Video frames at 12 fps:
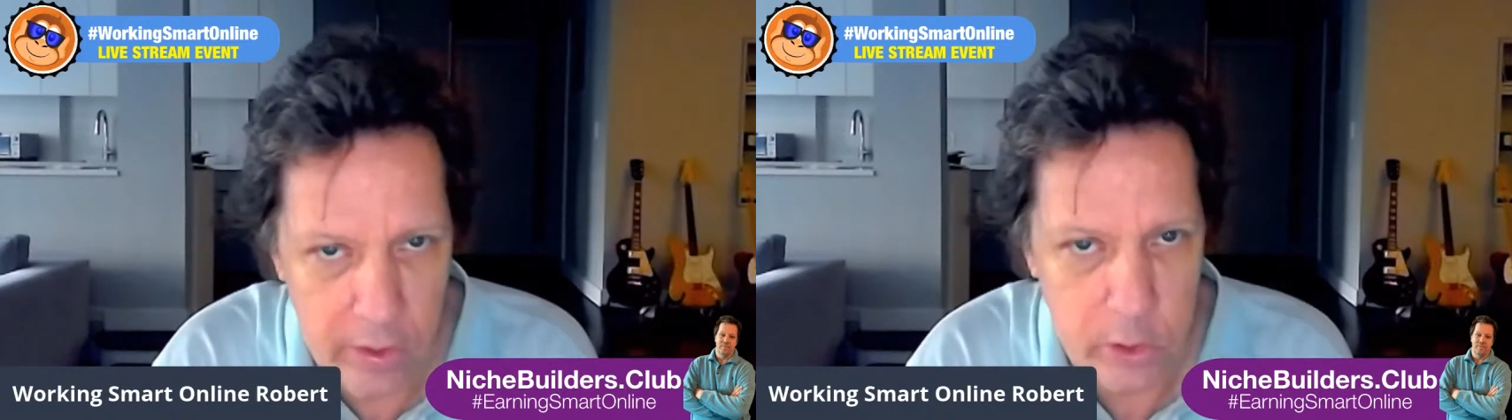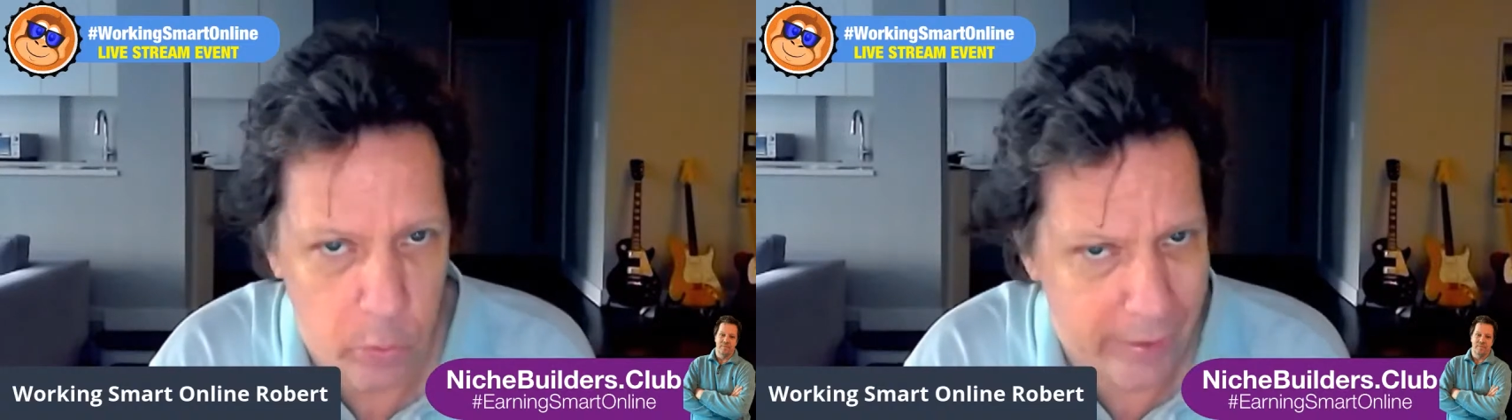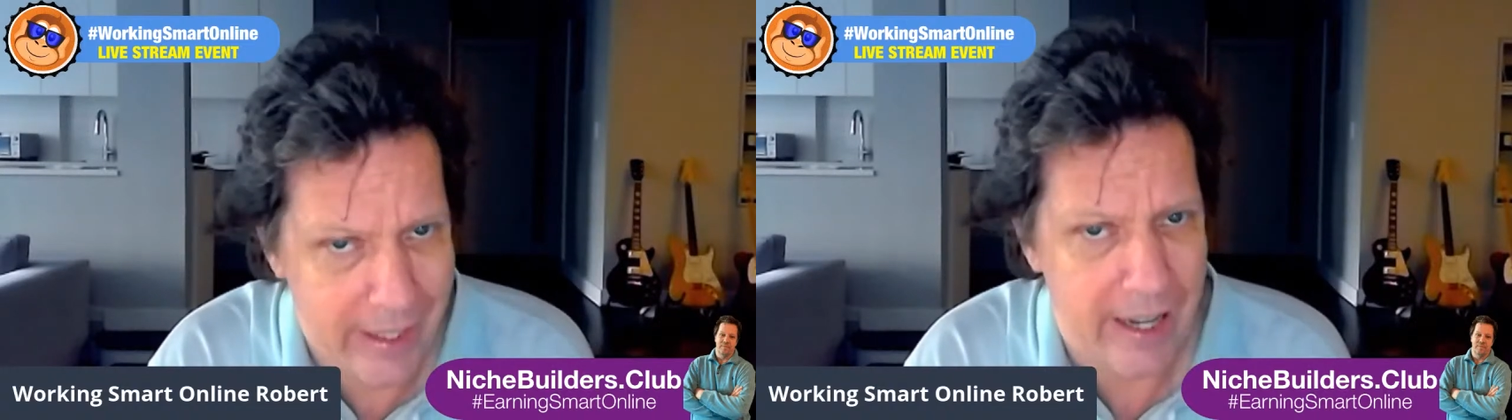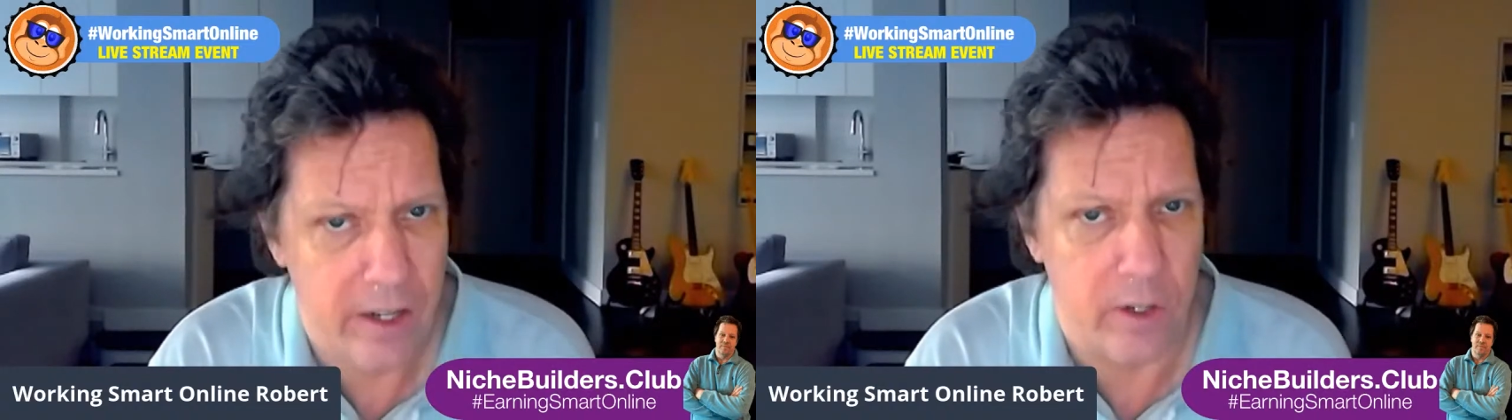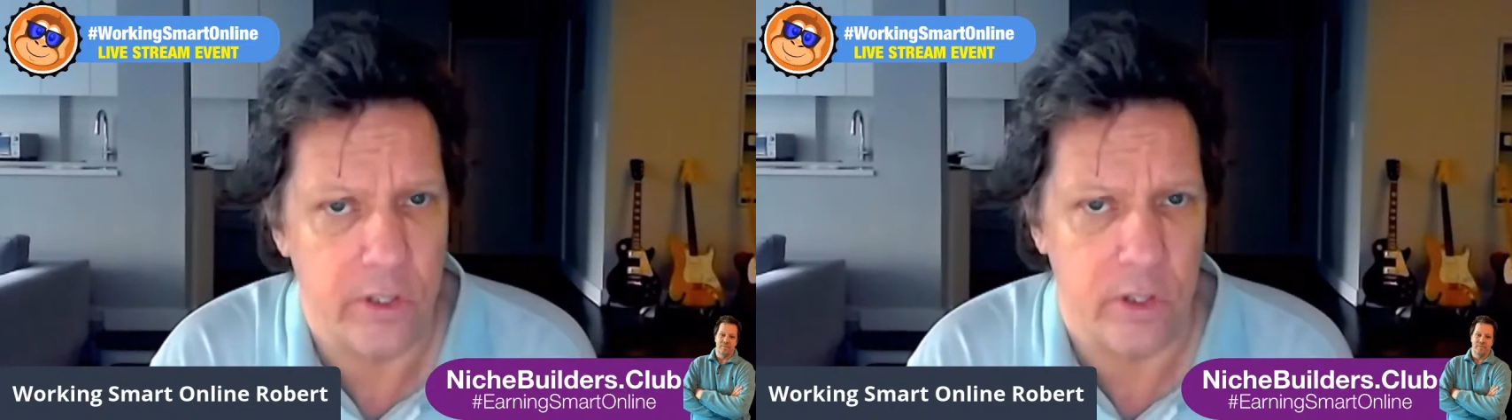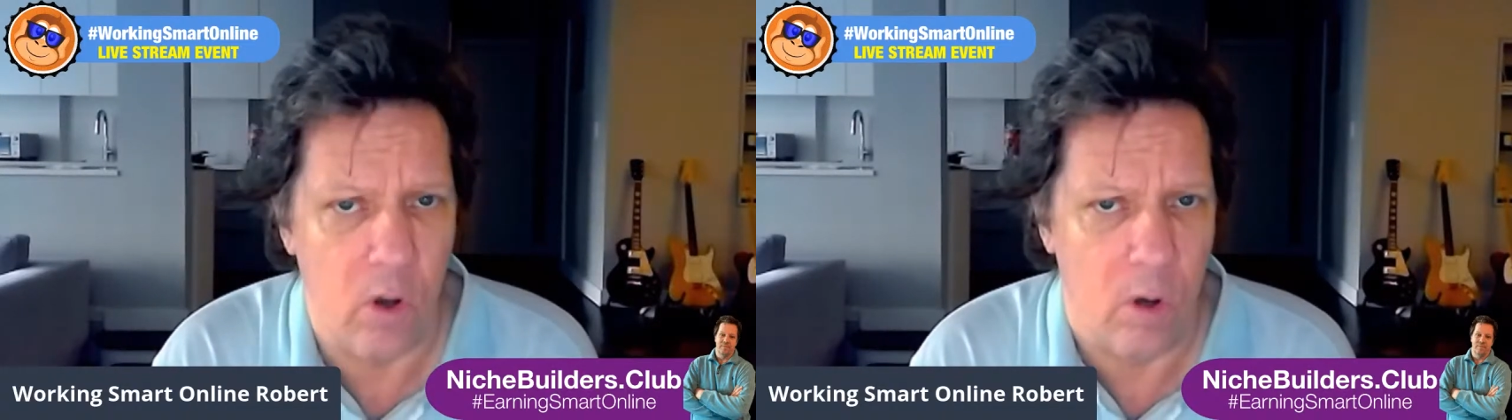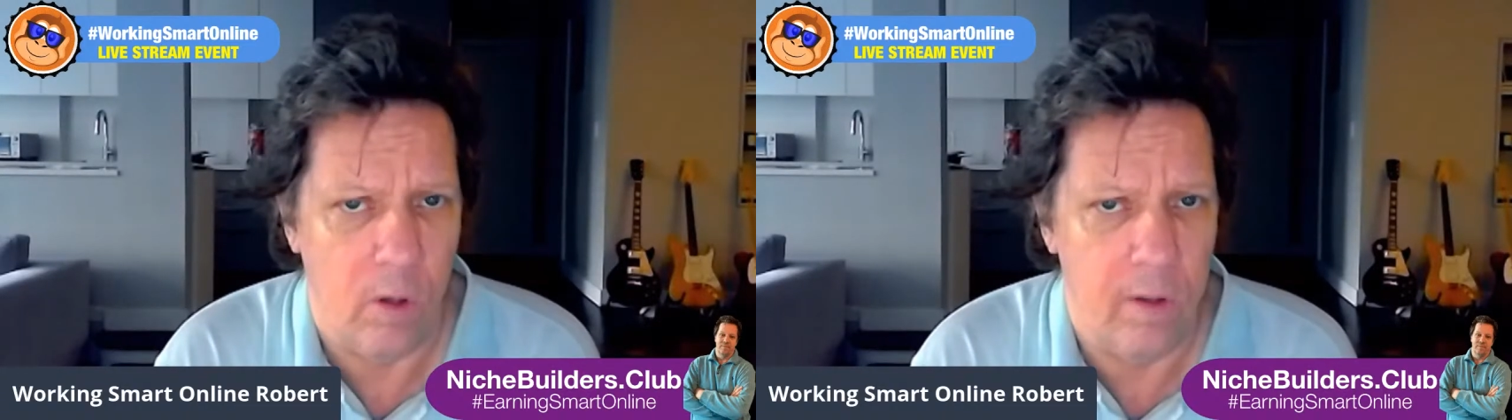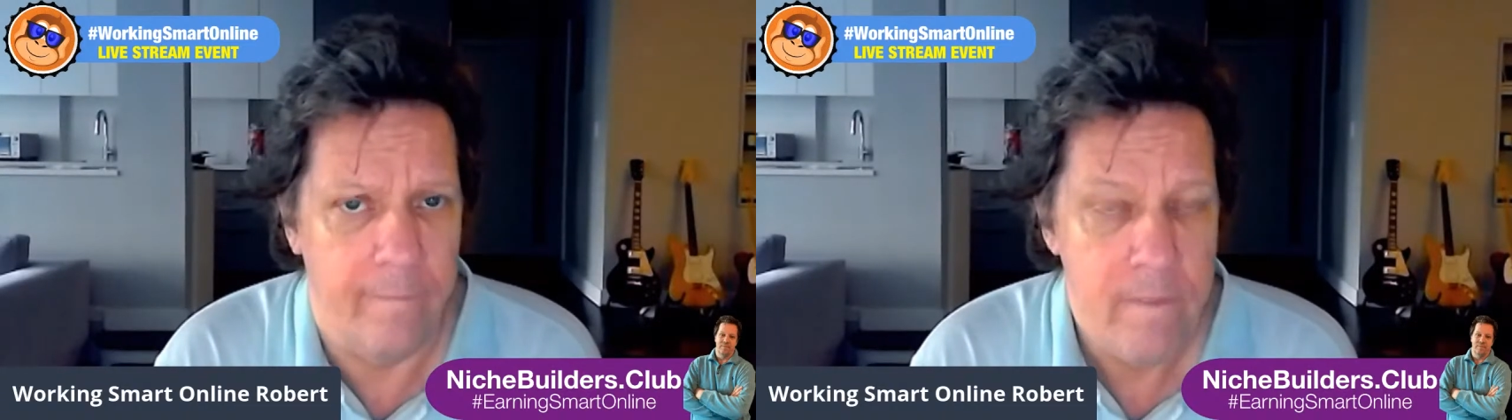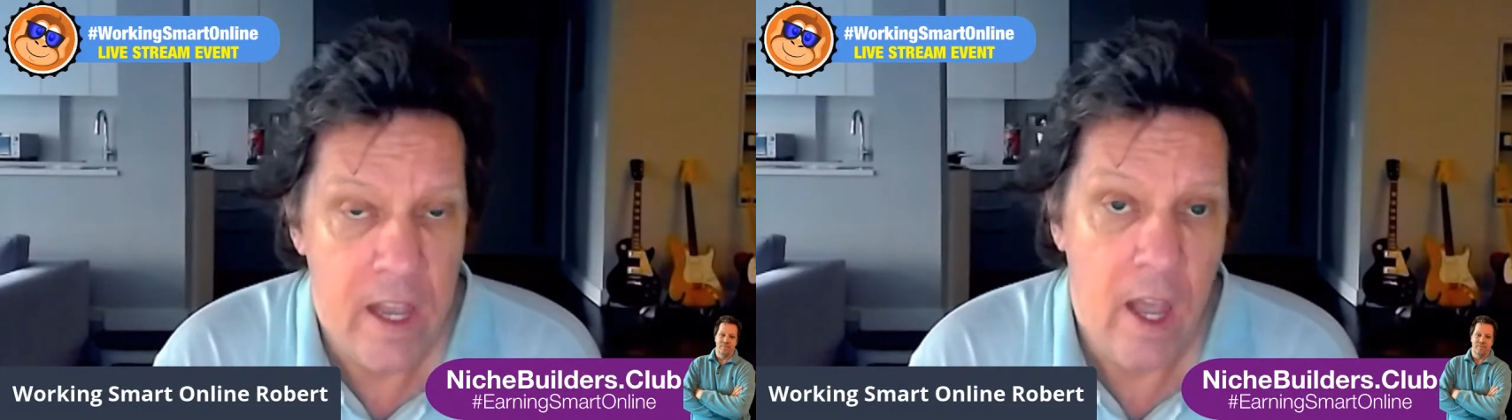at 28 years old,
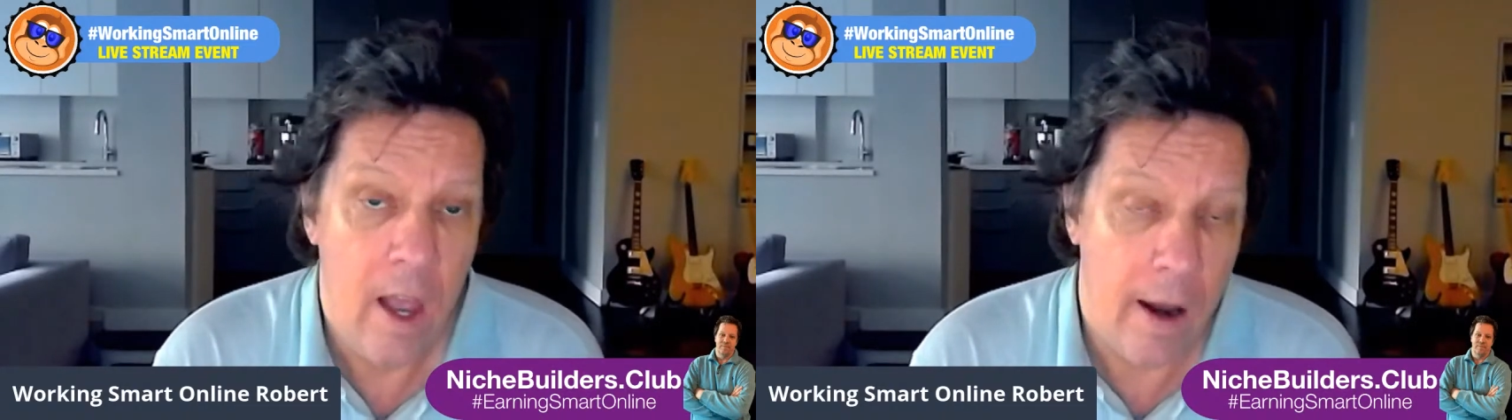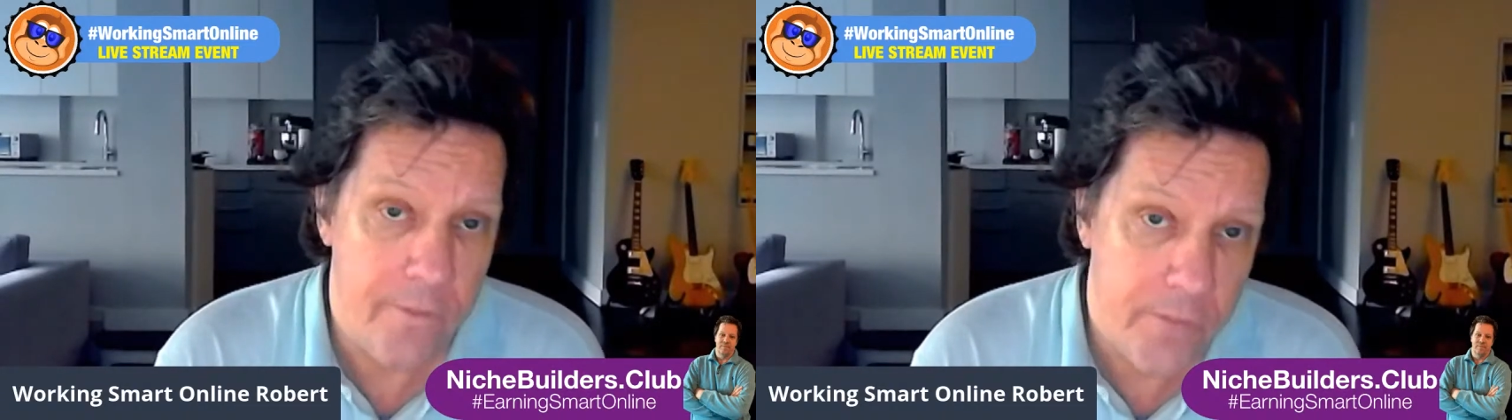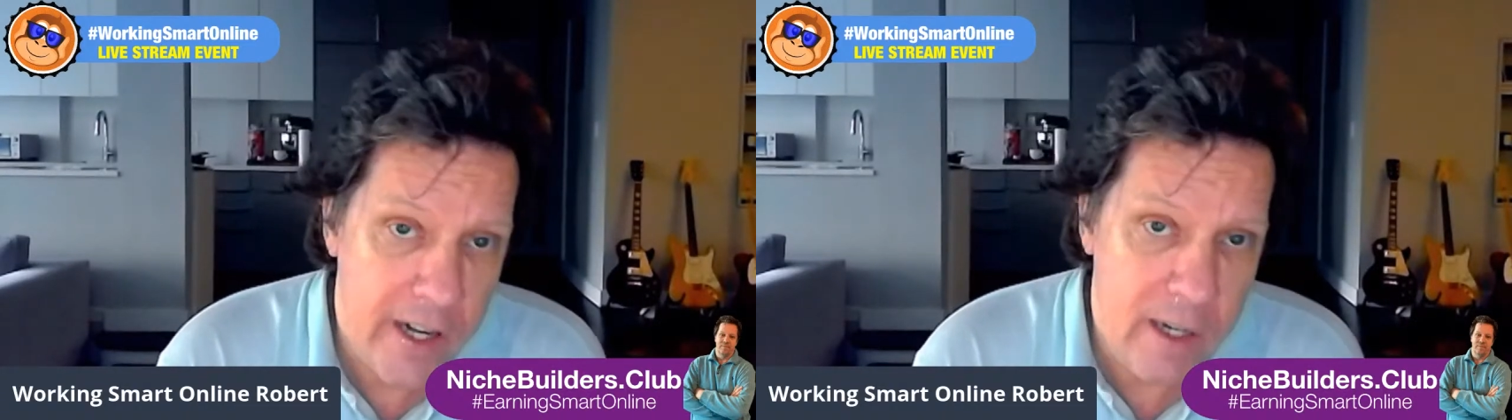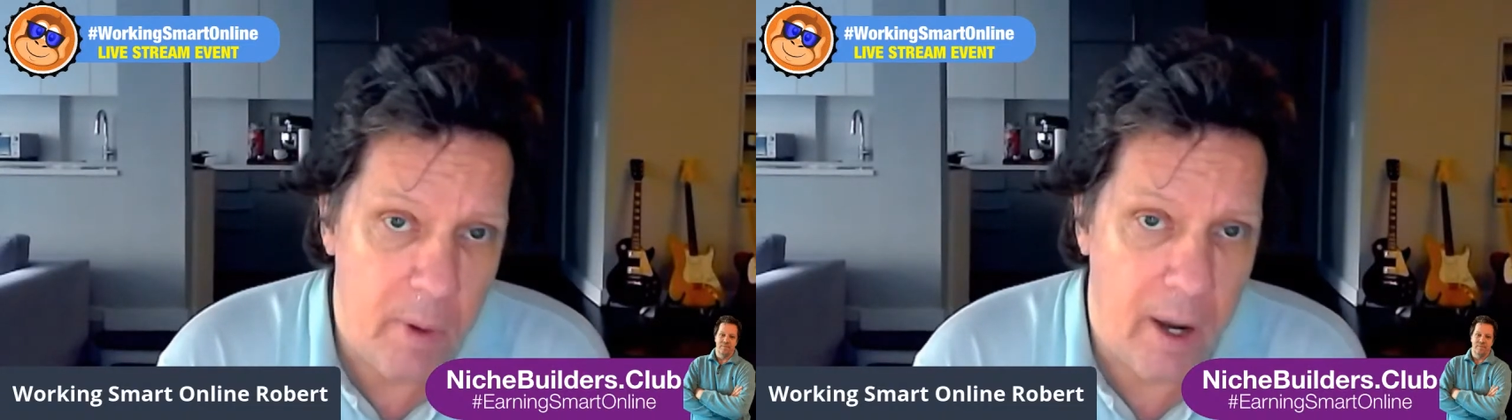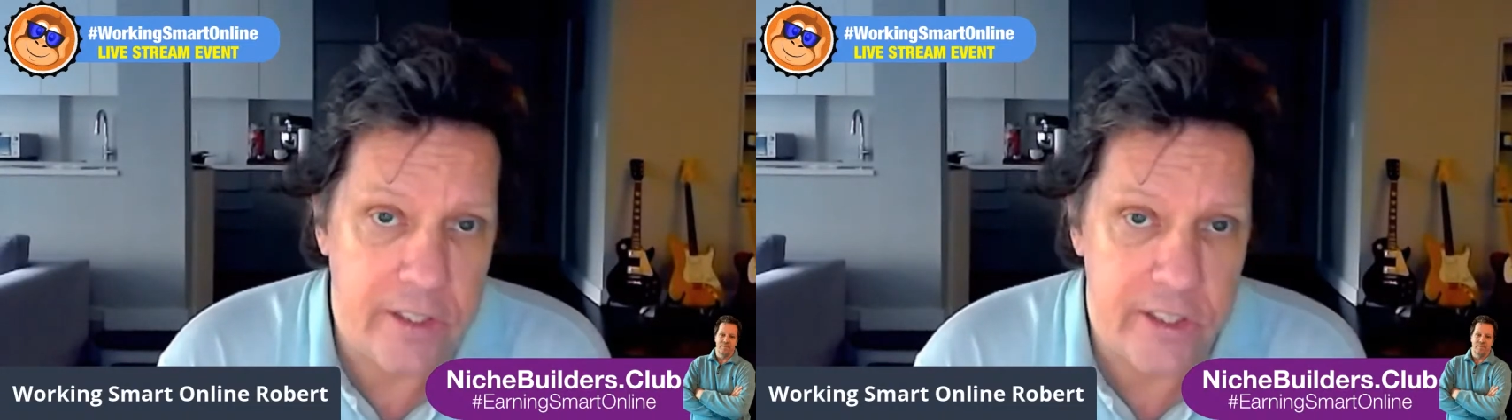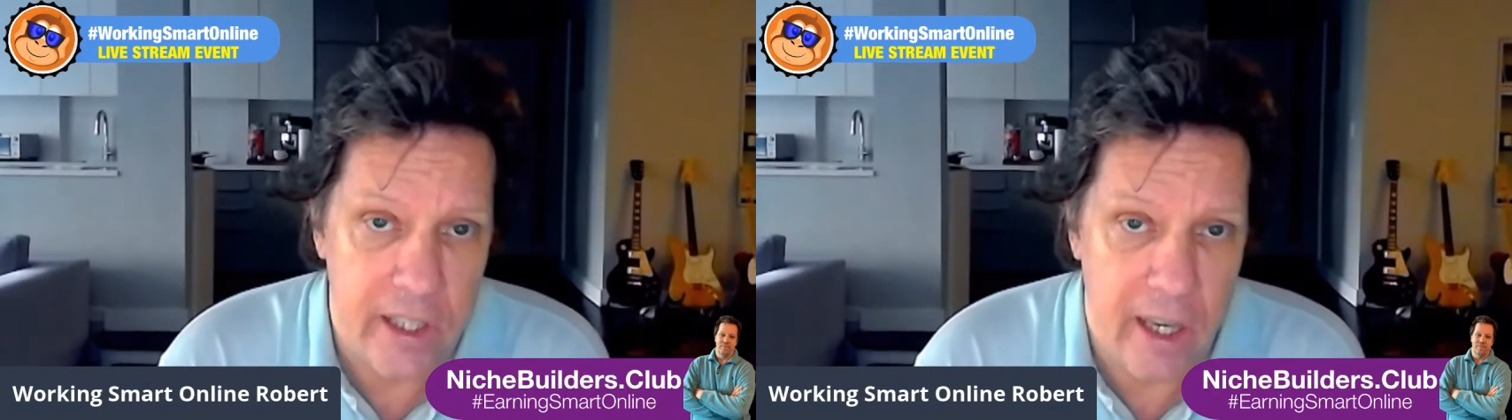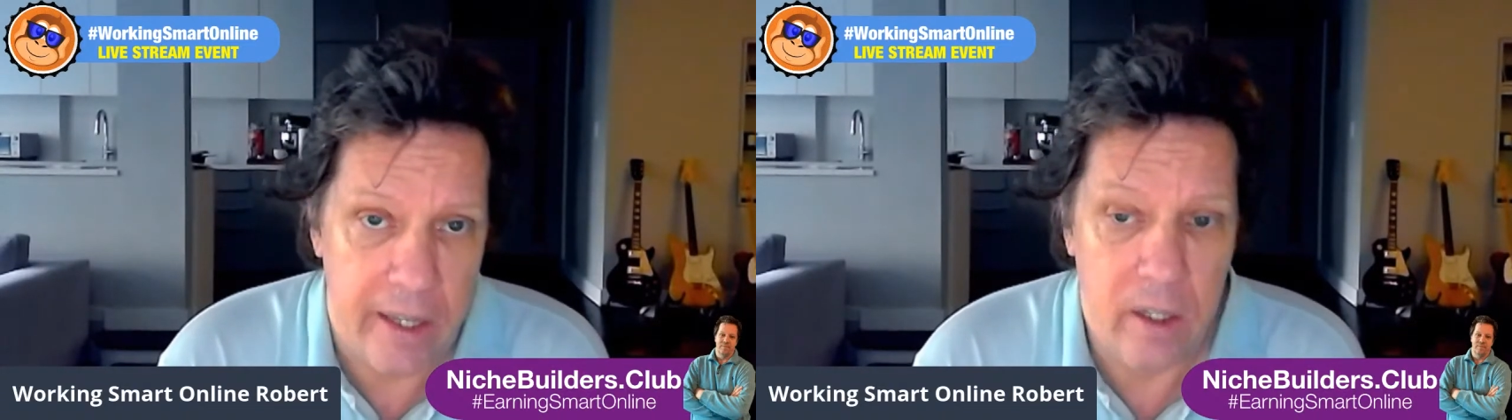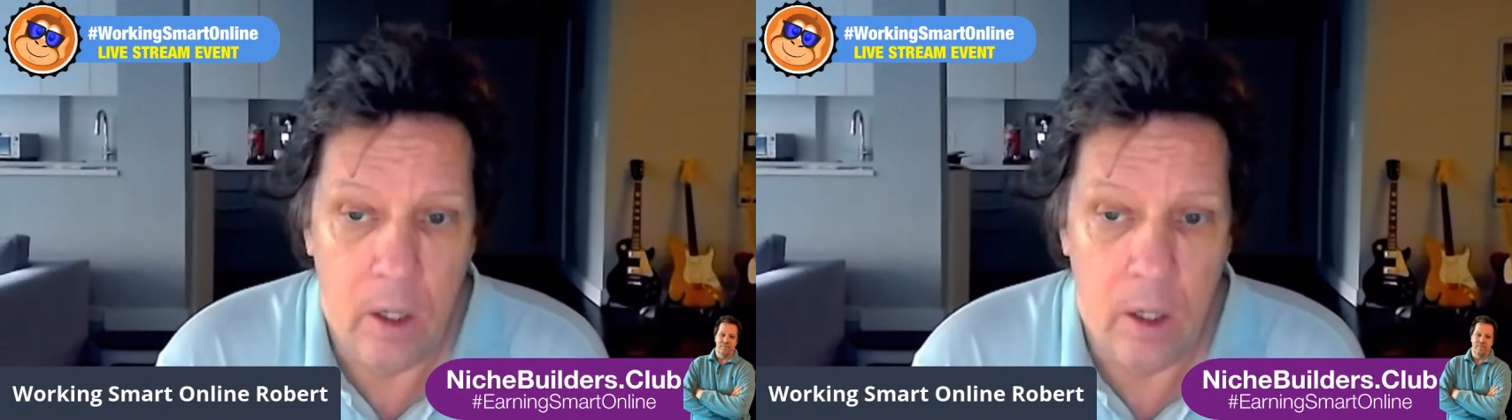a friend of mine said,